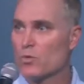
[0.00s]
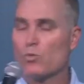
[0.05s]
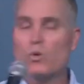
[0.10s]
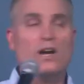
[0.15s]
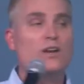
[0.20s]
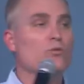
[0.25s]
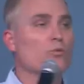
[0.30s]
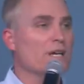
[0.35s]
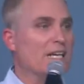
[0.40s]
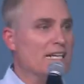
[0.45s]

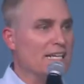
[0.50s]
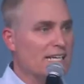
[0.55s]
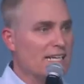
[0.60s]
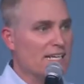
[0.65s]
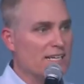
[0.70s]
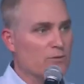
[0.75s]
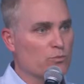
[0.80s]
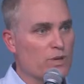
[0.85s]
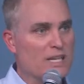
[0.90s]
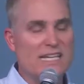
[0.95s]
What do we
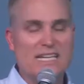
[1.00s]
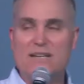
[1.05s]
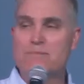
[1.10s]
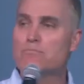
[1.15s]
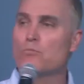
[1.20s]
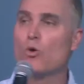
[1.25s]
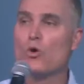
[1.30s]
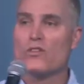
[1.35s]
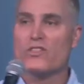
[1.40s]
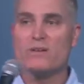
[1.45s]
need? We
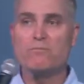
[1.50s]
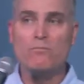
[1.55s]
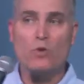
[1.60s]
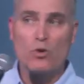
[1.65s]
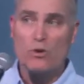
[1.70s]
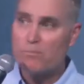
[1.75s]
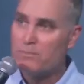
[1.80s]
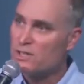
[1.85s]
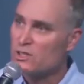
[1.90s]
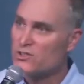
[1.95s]
need more than
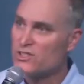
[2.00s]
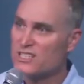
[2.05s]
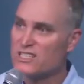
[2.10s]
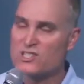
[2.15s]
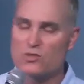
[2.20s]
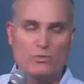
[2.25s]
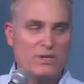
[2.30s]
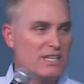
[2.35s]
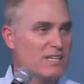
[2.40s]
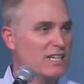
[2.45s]
more
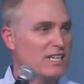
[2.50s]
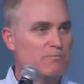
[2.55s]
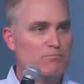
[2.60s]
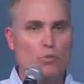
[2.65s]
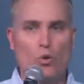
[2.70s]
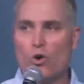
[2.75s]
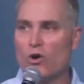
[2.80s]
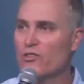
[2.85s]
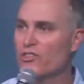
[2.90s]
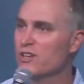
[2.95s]
buildings. We need
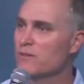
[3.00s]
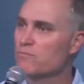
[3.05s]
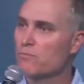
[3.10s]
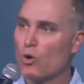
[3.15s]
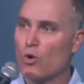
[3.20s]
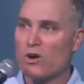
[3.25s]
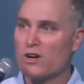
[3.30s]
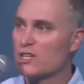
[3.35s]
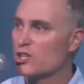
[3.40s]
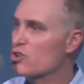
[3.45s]
more than
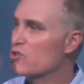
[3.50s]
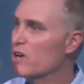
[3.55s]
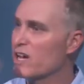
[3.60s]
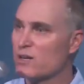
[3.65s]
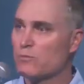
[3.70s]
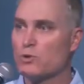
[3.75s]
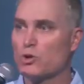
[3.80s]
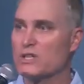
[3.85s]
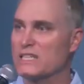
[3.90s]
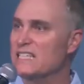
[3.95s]
more
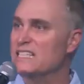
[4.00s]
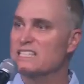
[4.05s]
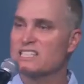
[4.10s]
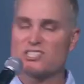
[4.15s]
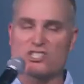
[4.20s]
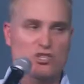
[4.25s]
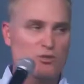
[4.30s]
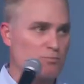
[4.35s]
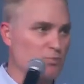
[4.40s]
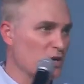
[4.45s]
incredible
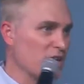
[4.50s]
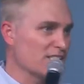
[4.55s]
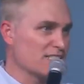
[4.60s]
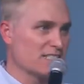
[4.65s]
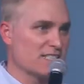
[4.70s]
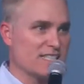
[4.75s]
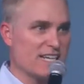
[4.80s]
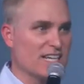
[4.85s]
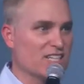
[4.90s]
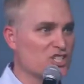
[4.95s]
Easter
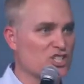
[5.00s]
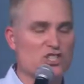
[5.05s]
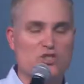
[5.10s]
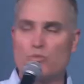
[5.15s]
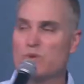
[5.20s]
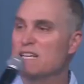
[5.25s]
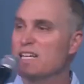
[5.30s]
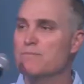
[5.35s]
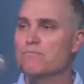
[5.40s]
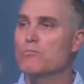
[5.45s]

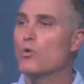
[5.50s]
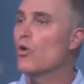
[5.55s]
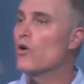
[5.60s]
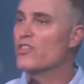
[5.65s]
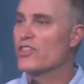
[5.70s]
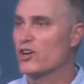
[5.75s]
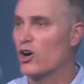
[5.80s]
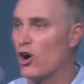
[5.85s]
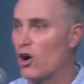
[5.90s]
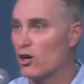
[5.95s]
presentations. We need
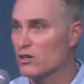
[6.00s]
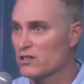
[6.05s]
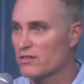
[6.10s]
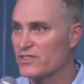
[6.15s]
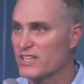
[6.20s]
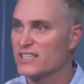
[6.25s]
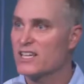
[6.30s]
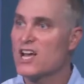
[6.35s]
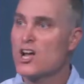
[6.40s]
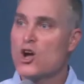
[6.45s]
more than all
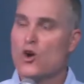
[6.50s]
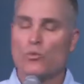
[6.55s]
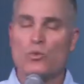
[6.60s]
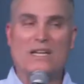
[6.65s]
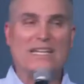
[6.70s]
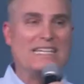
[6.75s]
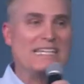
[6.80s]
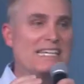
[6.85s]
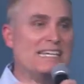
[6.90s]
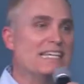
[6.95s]
of it.
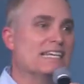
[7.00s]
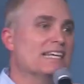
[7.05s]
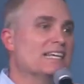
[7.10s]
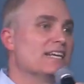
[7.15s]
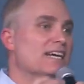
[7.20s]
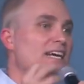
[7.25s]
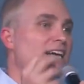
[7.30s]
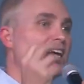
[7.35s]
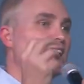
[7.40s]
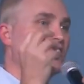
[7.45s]
We
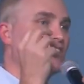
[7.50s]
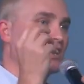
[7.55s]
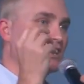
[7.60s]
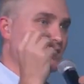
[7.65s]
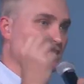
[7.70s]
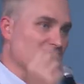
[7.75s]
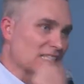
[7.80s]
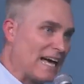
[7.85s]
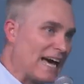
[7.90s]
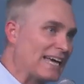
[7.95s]
need the
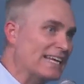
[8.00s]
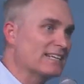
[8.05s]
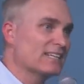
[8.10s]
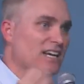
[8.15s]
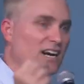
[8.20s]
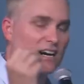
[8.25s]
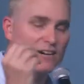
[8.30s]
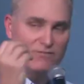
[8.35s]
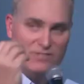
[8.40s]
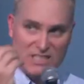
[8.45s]

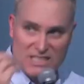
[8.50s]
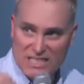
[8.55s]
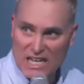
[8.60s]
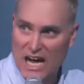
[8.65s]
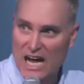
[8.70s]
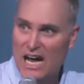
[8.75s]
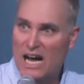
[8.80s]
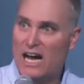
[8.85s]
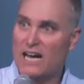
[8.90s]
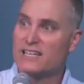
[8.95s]
light of
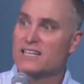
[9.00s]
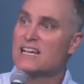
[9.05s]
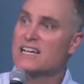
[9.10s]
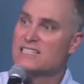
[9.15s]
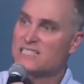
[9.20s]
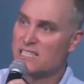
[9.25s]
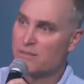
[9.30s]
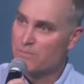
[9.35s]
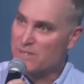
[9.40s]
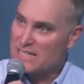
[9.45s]
God
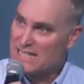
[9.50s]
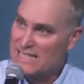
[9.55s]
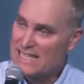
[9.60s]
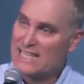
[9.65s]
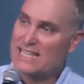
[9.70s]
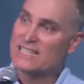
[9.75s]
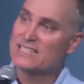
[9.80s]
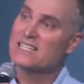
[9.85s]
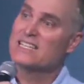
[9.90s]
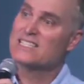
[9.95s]
to
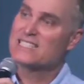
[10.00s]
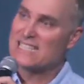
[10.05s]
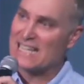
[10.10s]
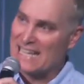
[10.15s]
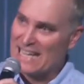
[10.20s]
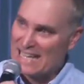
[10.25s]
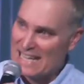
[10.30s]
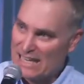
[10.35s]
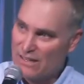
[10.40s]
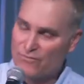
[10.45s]
begin
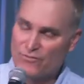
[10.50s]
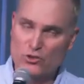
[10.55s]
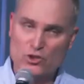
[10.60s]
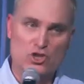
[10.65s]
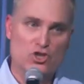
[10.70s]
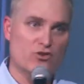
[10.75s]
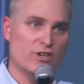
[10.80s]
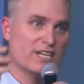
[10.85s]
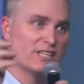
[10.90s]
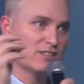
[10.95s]
to
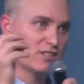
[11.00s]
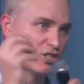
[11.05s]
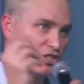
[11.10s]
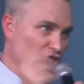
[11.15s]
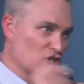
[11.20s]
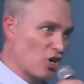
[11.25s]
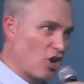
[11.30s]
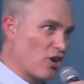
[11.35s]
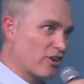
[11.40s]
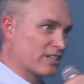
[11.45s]
infiltrate the
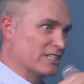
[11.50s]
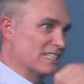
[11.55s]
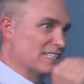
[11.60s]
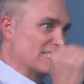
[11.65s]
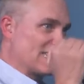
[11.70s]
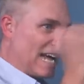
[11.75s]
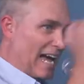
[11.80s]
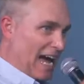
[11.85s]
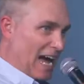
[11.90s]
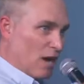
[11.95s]

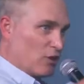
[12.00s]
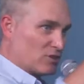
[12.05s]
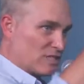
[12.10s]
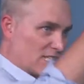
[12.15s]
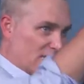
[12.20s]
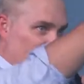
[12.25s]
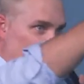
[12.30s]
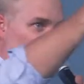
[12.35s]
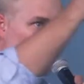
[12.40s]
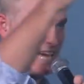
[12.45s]
darkness
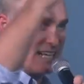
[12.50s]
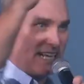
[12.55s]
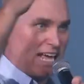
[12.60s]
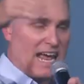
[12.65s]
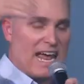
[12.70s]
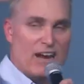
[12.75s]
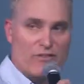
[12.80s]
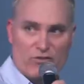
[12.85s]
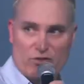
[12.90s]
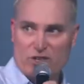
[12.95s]
outside
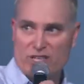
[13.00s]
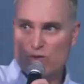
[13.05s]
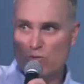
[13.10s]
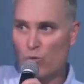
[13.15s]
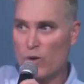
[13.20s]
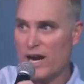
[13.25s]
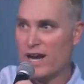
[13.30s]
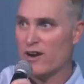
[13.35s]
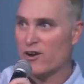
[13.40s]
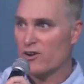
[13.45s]

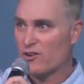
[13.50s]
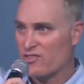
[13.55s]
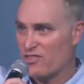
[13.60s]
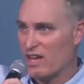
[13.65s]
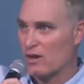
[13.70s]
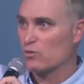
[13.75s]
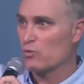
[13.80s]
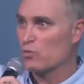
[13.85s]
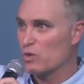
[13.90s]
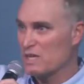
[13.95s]
everywhere
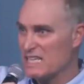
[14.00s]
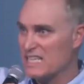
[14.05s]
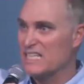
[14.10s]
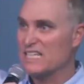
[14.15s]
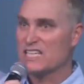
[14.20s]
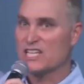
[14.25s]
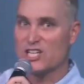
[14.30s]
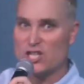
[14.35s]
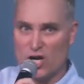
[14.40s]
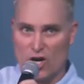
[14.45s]
that
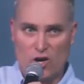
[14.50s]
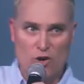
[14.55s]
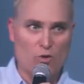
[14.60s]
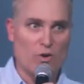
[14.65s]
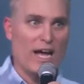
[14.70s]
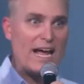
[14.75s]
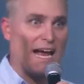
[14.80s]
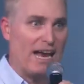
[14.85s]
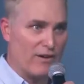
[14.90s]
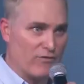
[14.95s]
we
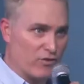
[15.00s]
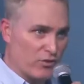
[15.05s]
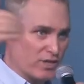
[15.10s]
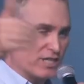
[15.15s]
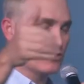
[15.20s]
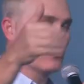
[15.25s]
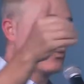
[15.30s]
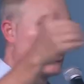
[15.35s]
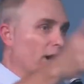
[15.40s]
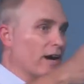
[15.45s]
go,
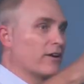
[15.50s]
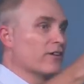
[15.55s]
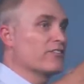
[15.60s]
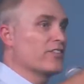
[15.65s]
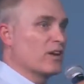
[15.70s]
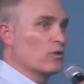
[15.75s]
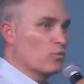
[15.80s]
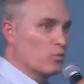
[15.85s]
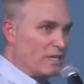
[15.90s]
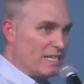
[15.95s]
everywhere
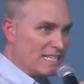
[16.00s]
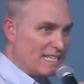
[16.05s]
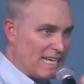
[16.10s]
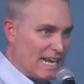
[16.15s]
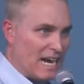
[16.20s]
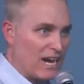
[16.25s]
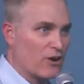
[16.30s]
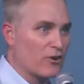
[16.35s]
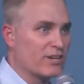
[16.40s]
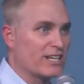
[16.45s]
that we
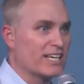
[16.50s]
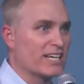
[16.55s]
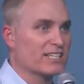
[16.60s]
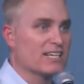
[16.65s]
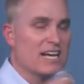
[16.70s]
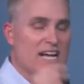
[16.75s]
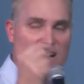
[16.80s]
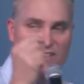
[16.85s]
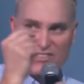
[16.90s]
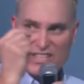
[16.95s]
carry
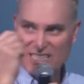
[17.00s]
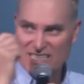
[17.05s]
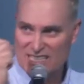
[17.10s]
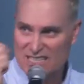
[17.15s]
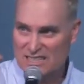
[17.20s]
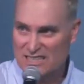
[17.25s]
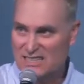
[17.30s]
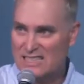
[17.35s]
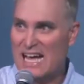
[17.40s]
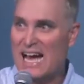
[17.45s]
it.
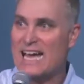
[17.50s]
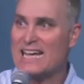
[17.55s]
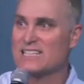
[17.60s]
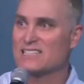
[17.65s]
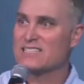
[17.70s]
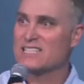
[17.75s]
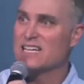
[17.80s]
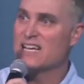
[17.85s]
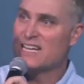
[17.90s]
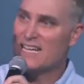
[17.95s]
This
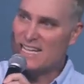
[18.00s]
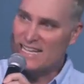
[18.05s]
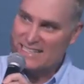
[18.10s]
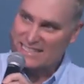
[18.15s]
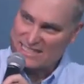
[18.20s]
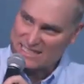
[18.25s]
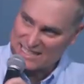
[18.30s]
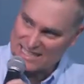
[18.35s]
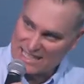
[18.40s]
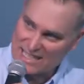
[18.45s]
light
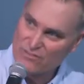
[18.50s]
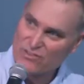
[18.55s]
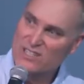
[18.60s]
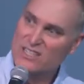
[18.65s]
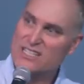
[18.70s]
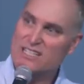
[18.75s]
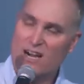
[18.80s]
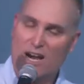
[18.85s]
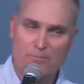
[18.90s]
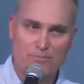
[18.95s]
is
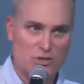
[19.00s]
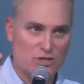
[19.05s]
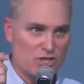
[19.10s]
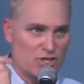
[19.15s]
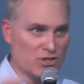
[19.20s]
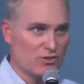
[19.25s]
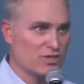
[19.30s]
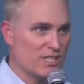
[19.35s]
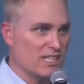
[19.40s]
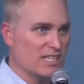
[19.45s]
given the
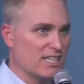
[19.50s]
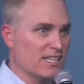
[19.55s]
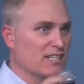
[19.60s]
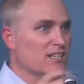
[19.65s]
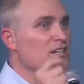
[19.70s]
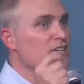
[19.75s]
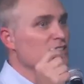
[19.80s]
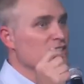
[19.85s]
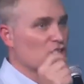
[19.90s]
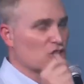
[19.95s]

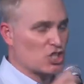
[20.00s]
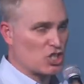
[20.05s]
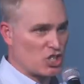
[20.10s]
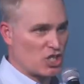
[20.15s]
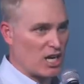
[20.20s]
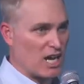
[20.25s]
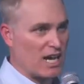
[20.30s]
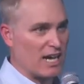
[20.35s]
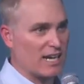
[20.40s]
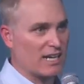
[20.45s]
opportunity to
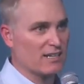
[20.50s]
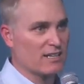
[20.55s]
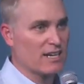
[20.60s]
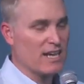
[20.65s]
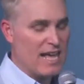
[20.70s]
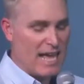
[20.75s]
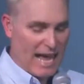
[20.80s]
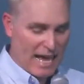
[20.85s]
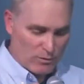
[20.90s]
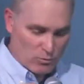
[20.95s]
shine.
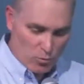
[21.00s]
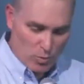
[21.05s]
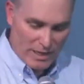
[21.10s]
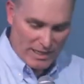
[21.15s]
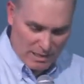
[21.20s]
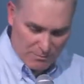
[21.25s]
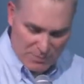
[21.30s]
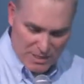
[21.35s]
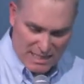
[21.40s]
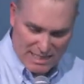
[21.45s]
And
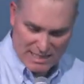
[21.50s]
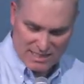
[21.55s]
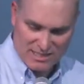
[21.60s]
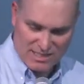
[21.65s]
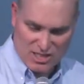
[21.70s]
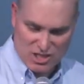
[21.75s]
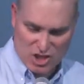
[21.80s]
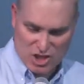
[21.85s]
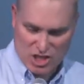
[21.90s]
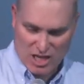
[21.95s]
when it
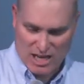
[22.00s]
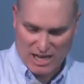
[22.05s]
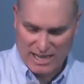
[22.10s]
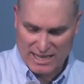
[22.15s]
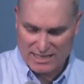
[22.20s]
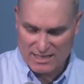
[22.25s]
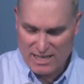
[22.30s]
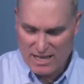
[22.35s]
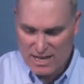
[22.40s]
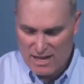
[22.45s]
begins to
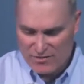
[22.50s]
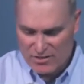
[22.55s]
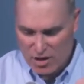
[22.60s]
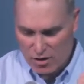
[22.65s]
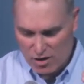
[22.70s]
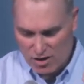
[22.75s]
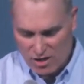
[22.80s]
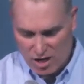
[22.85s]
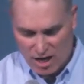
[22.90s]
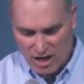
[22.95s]
shine,
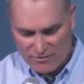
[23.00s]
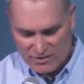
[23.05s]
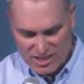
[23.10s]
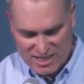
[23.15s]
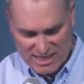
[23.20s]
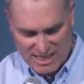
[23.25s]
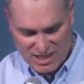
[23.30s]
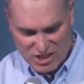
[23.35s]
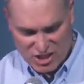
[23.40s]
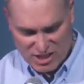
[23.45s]
there are
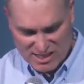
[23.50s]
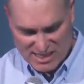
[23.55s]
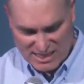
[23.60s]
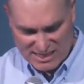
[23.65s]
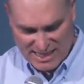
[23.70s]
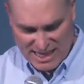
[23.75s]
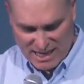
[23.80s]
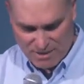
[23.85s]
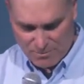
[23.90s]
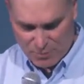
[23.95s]
conversations
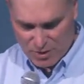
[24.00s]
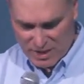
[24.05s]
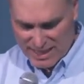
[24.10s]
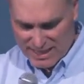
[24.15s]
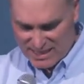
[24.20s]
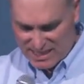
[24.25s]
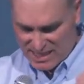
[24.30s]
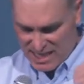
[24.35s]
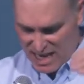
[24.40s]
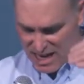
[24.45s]
that take
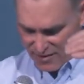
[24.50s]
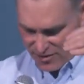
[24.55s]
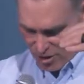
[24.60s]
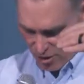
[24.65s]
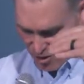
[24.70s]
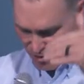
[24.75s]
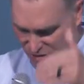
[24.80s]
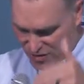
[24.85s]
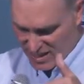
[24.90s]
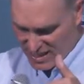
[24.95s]
place.
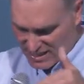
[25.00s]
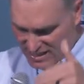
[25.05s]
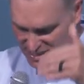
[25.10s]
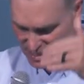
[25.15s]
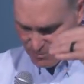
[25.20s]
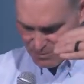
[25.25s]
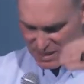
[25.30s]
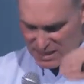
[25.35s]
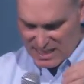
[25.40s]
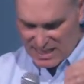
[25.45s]
There are
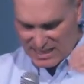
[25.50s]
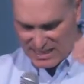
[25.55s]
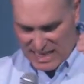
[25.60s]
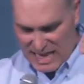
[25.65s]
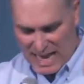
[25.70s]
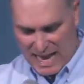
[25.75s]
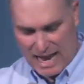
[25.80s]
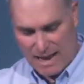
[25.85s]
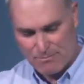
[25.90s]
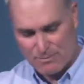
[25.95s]
things that begin
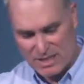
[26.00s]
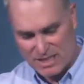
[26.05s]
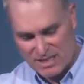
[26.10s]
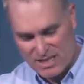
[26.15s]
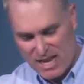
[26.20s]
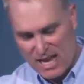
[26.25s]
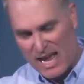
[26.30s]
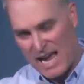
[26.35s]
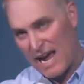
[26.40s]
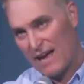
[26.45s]
to
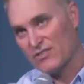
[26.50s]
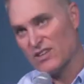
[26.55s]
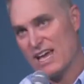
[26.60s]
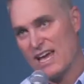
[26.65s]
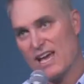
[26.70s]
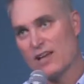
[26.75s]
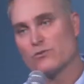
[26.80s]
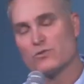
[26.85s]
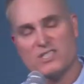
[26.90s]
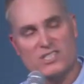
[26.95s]
happen. And
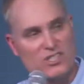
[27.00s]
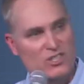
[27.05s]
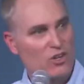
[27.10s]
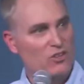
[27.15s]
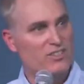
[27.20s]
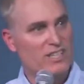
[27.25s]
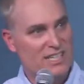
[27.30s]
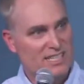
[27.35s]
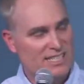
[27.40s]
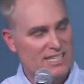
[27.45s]
the end
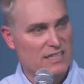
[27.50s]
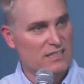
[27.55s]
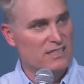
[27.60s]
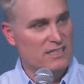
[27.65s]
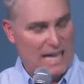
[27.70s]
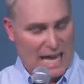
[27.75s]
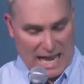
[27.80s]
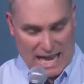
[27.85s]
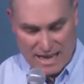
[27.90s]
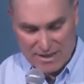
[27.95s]
result is that
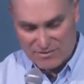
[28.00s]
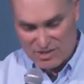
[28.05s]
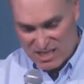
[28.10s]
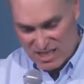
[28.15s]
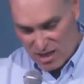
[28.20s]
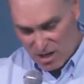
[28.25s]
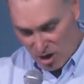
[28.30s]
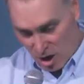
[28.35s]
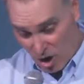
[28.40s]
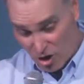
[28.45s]

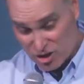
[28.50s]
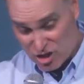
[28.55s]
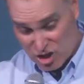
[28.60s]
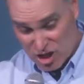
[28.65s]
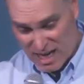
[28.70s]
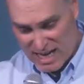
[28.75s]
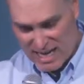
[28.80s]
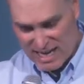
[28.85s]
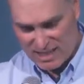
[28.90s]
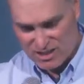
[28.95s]
lives are
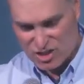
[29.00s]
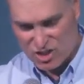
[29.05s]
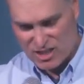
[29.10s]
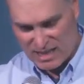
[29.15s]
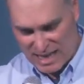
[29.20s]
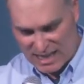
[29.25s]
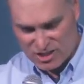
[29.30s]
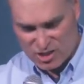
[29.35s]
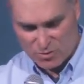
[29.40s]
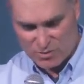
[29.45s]

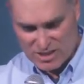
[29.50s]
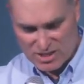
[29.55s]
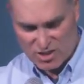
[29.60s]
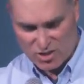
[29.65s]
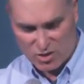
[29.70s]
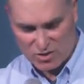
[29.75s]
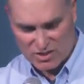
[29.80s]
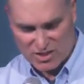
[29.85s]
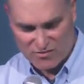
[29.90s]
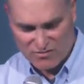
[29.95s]
changed as a
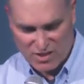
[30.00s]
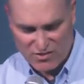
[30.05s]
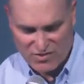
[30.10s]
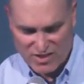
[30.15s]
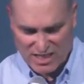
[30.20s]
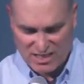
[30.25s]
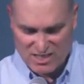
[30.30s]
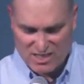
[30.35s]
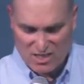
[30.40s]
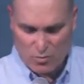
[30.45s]
result of the
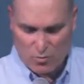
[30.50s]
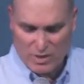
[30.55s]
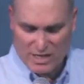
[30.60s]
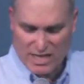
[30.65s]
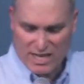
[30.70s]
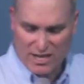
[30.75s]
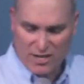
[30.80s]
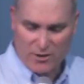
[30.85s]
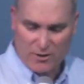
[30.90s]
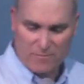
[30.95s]
things that we
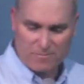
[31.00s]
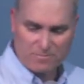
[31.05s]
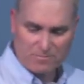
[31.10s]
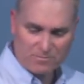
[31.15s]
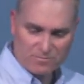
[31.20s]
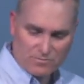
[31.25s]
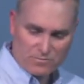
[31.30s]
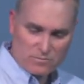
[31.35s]
hear.